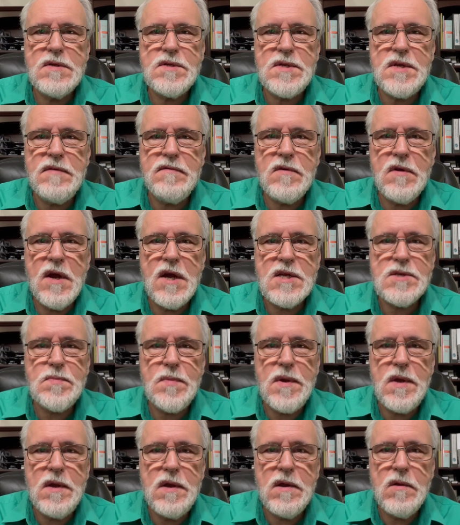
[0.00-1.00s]
Steve
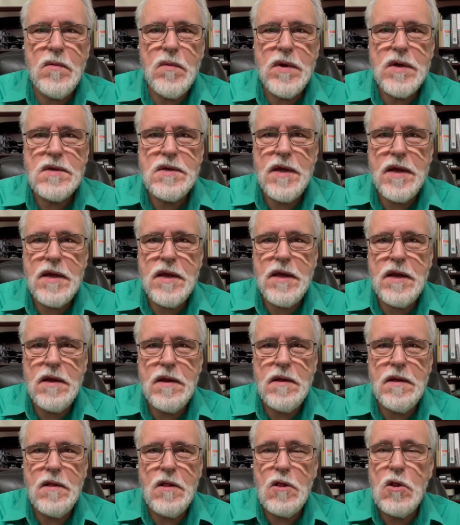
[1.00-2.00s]
Crosby here. We're
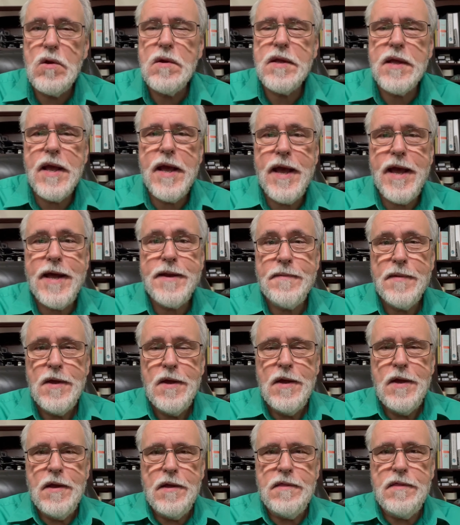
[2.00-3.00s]
taking a look at
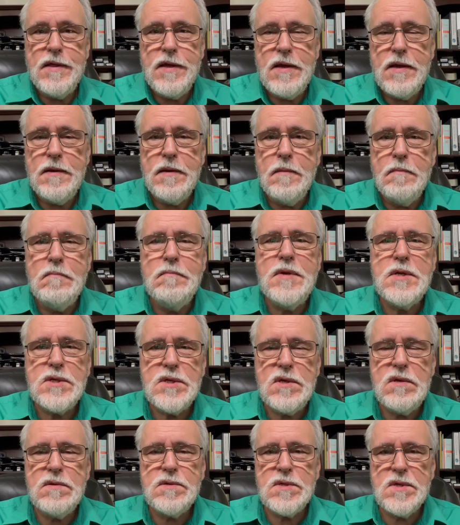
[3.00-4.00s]
the
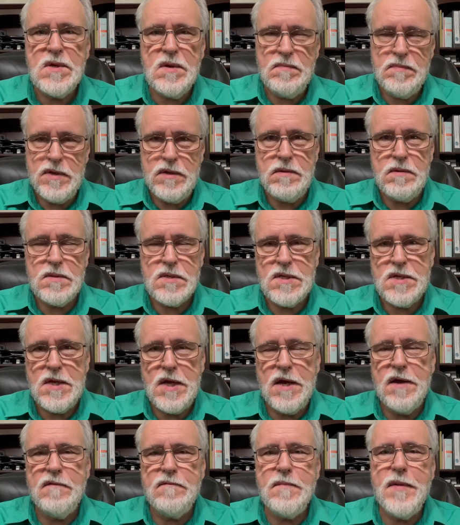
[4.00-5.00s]
misuse and abuse
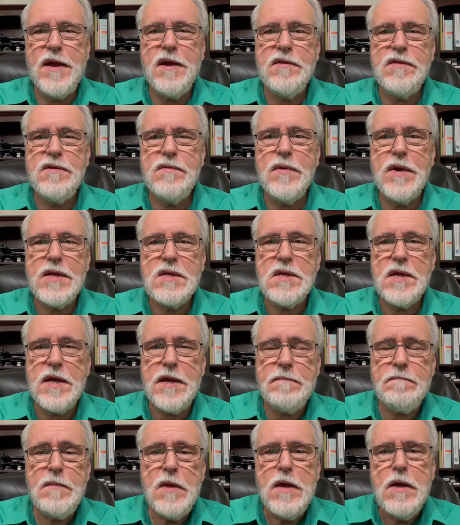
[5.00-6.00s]
of Matthew
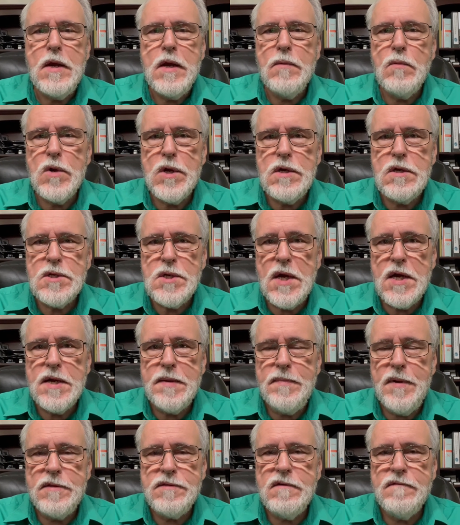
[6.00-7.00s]
18. We're going to talk
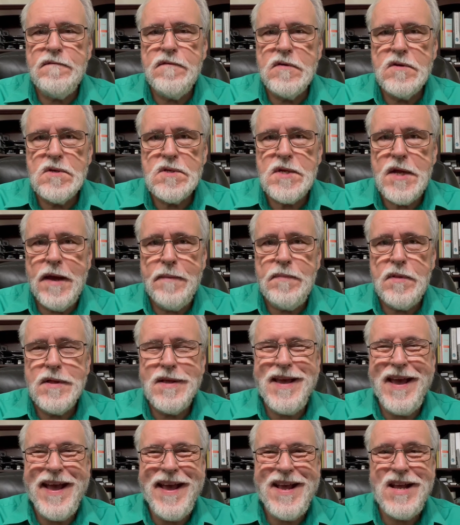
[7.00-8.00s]
about the first
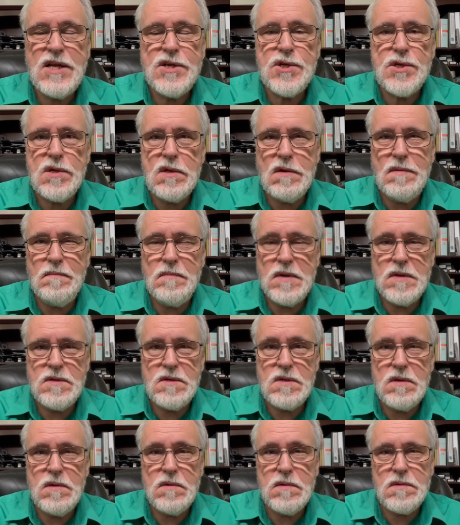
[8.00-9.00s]
application
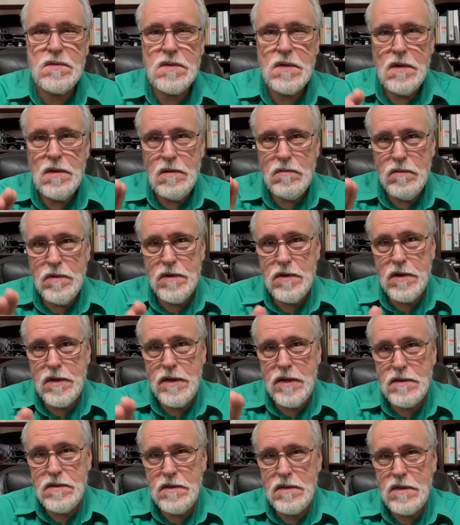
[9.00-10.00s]
misuse. We're going to
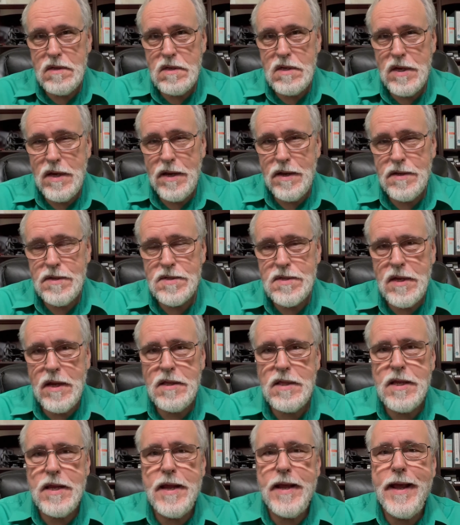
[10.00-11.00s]
get to the text
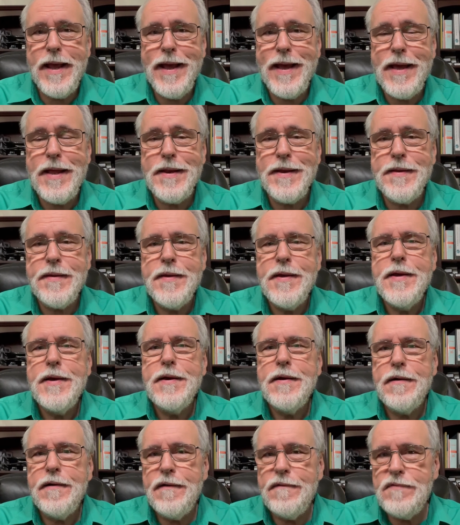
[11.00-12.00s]
at the end
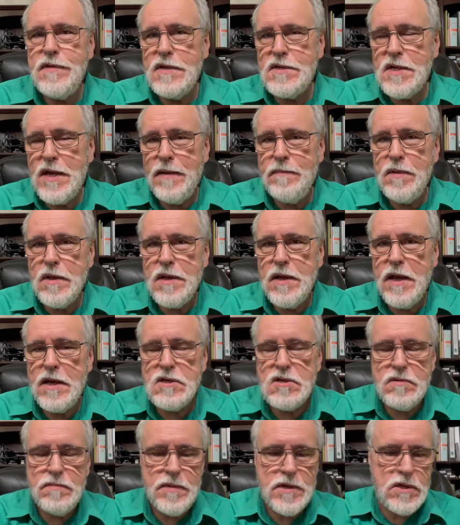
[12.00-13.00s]
of these
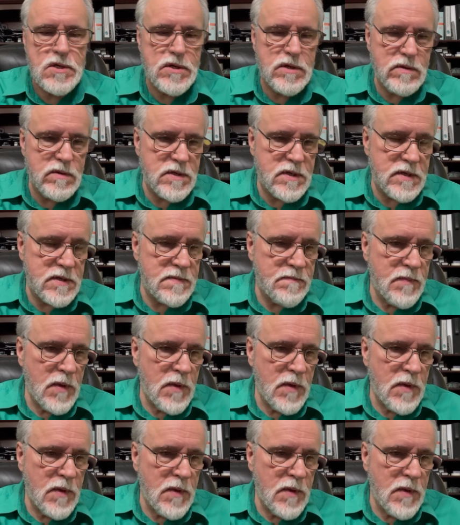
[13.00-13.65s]
application misuses.